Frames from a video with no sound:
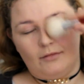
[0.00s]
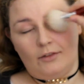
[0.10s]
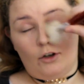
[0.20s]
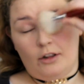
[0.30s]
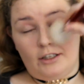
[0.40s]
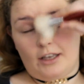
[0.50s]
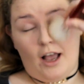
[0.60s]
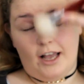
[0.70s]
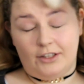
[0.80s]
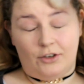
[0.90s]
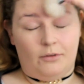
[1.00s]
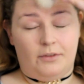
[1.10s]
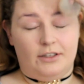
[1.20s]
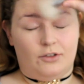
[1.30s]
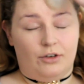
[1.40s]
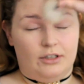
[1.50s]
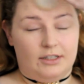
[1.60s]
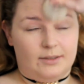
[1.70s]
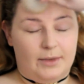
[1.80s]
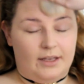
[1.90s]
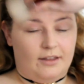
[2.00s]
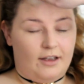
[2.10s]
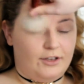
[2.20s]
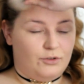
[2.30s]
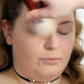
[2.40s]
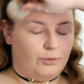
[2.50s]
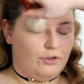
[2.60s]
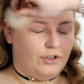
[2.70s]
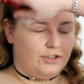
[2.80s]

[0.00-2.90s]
Not like hard enough that it's going to smear the actual product